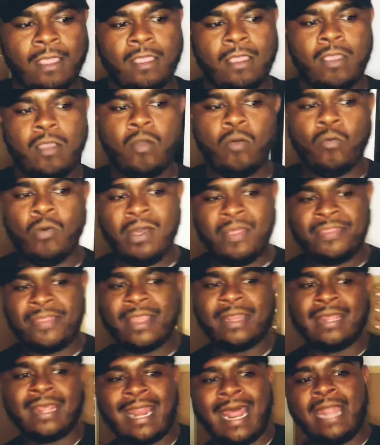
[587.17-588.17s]
One thing
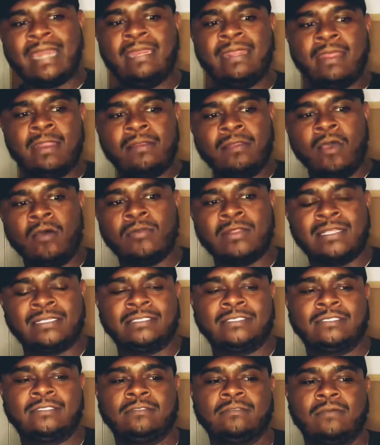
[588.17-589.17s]
that I did
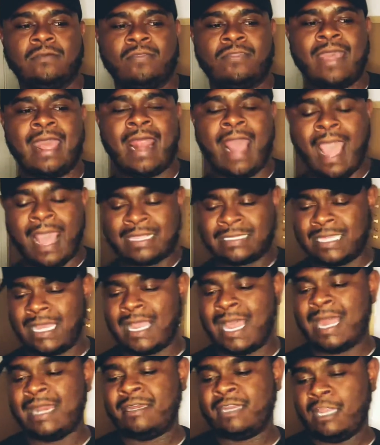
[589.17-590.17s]
notice that as I
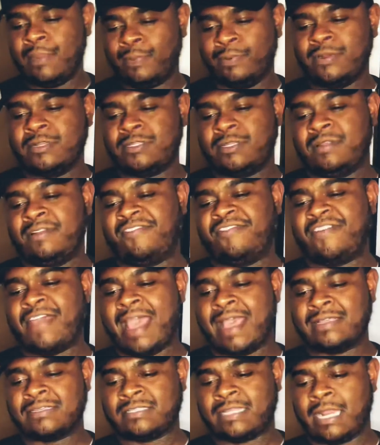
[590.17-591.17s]
got deeper into the
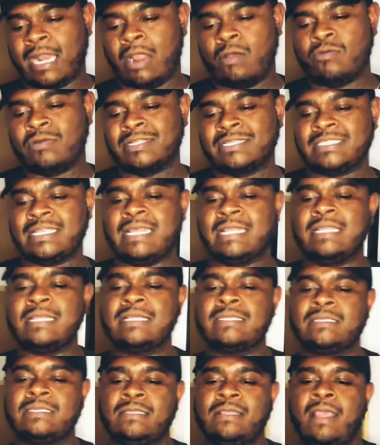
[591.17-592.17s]
fast, and I want to say
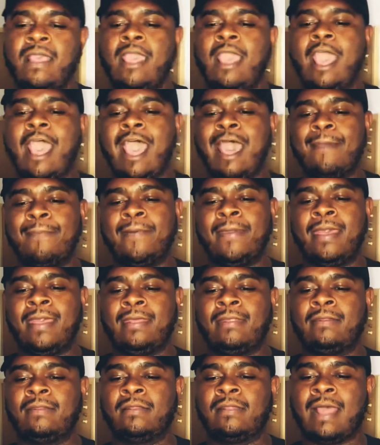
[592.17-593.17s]
this
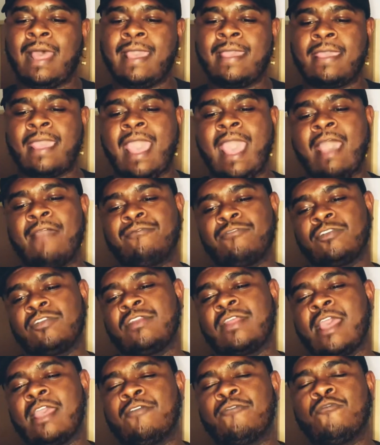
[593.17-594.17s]
happened like after
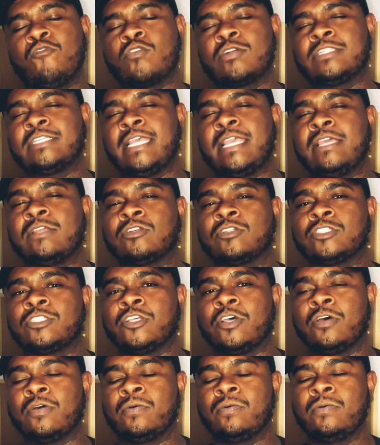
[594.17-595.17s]
day 14 or
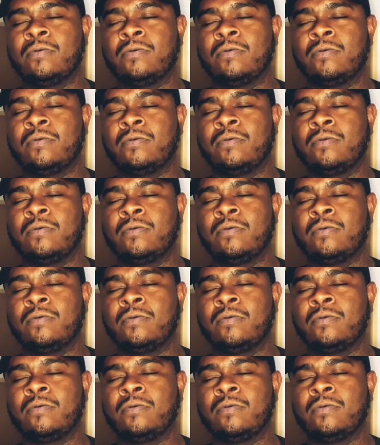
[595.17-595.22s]
so,